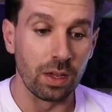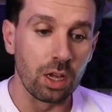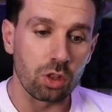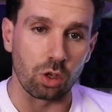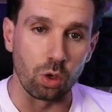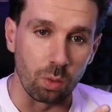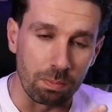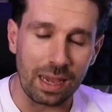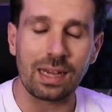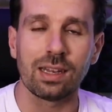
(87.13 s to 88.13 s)
So your
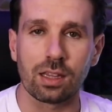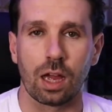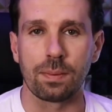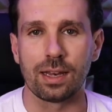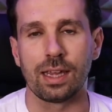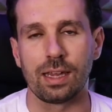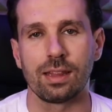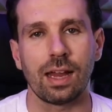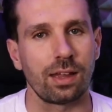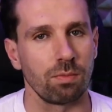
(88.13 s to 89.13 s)
main type of leads
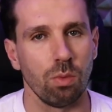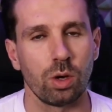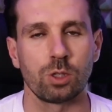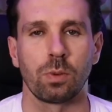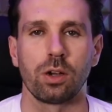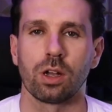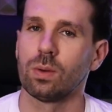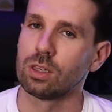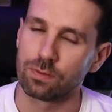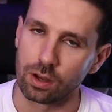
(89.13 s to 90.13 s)
as a mortgage broker
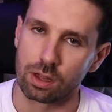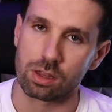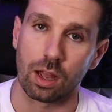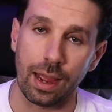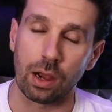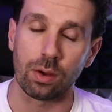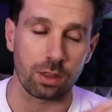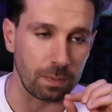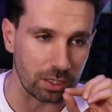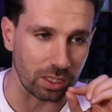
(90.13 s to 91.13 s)
when you first start out,
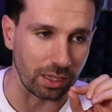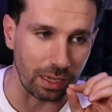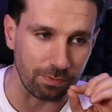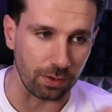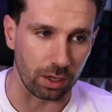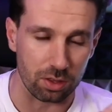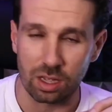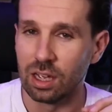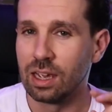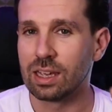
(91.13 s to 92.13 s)
especially in that first
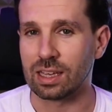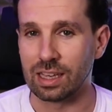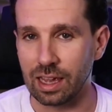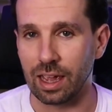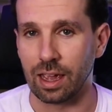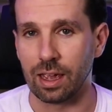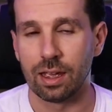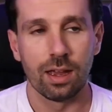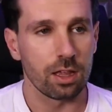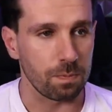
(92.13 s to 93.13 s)
year,
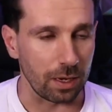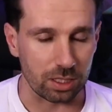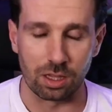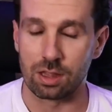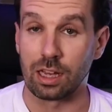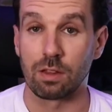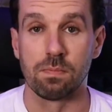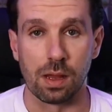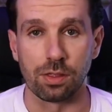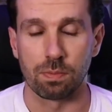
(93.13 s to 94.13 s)
especially in the 6
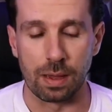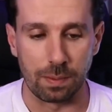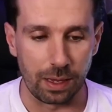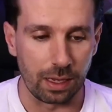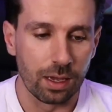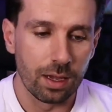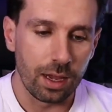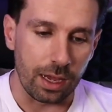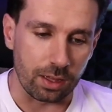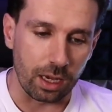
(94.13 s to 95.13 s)
months maybe,
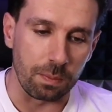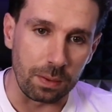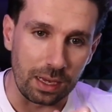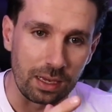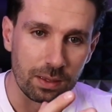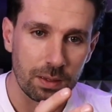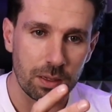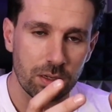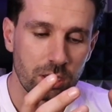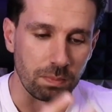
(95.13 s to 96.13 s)
is going to be
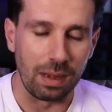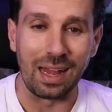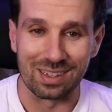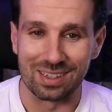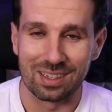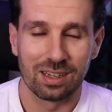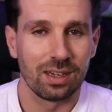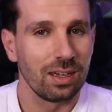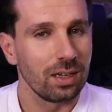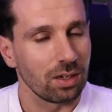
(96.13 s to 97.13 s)
demand,
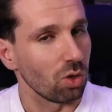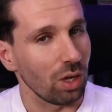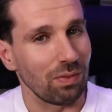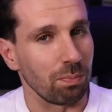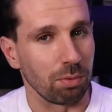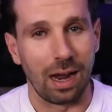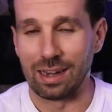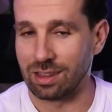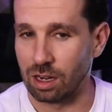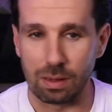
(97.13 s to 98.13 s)
not even brand.
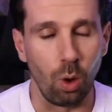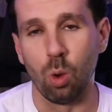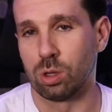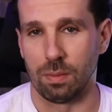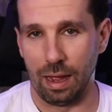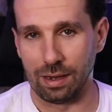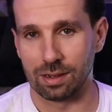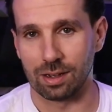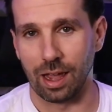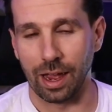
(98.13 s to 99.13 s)
It's going to be all demand,
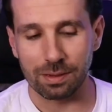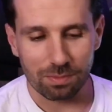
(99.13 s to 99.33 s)
okay?